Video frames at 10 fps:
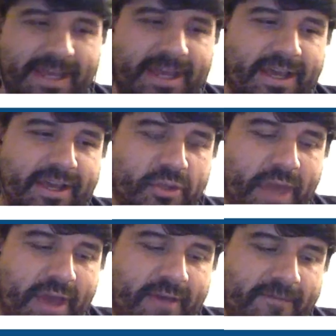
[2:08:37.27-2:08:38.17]
you
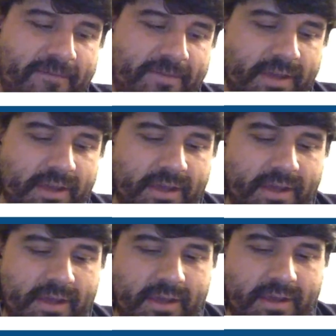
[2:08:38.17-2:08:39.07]
have
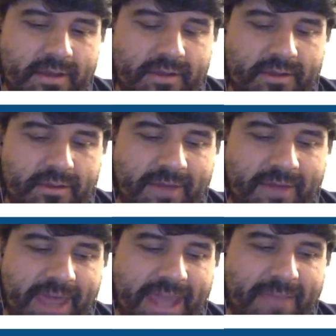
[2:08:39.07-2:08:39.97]

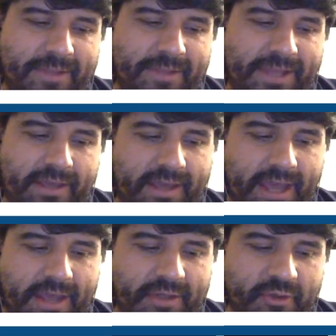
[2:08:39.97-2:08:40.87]
ably
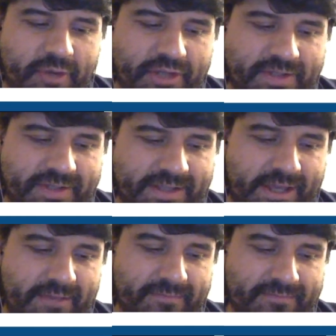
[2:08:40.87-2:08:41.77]
and
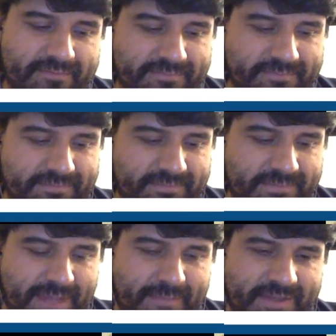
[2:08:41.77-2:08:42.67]
graciously
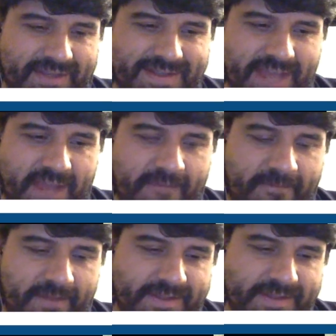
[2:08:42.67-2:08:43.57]
kept us safe,
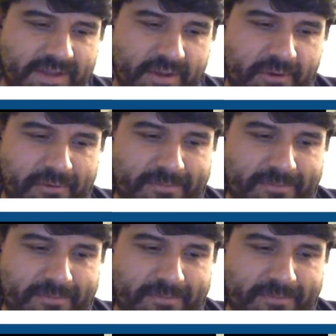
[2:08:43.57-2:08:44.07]
and so